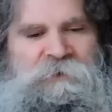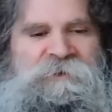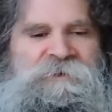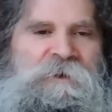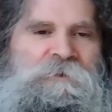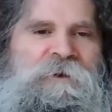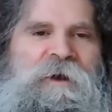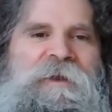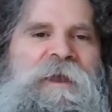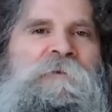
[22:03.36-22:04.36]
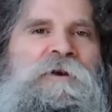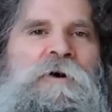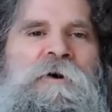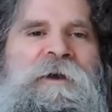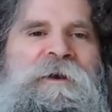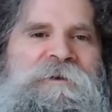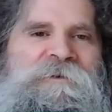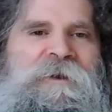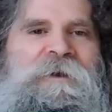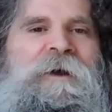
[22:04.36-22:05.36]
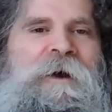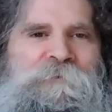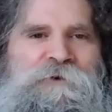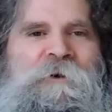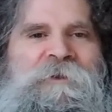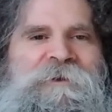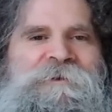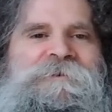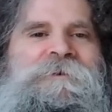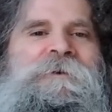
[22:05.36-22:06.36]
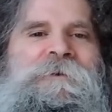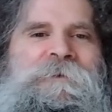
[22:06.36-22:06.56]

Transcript: when this other guy came along, and he's like, I'm doing this,